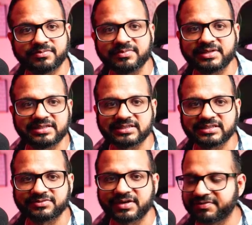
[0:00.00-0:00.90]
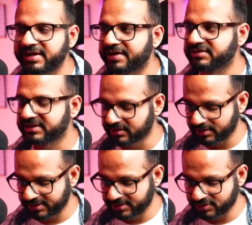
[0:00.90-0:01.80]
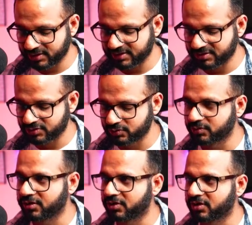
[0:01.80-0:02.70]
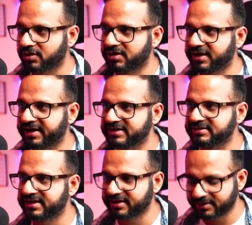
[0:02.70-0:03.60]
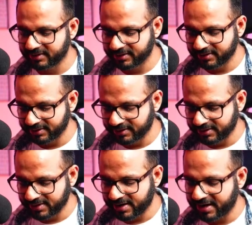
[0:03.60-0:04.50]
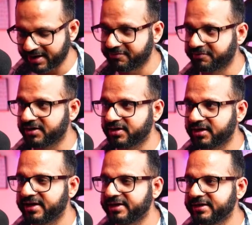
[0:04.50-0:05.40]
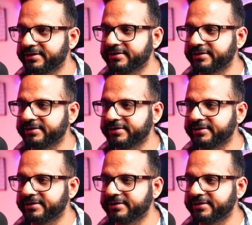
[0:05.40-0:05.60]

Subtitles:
this is what we have seen earlier. So let's do a docker exec hyphen it